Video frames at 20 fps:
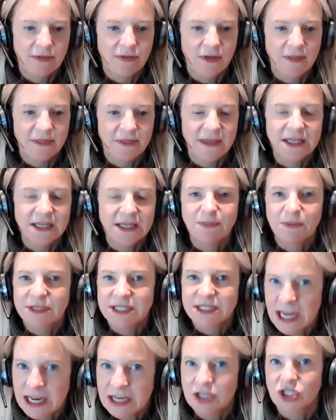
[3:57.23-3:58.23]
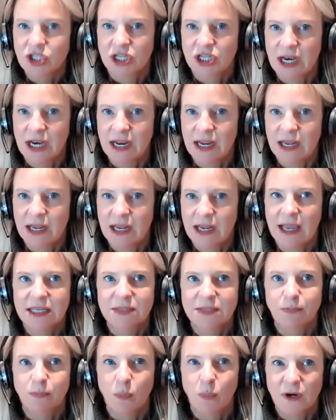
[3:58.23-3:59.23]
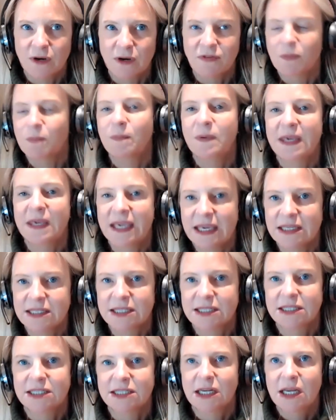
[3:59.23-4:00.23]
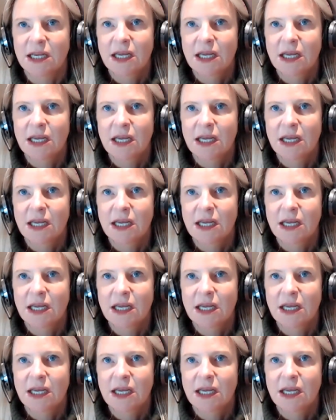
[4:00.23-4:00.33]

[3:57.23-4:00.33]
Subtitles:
that this potentially is one of the biggest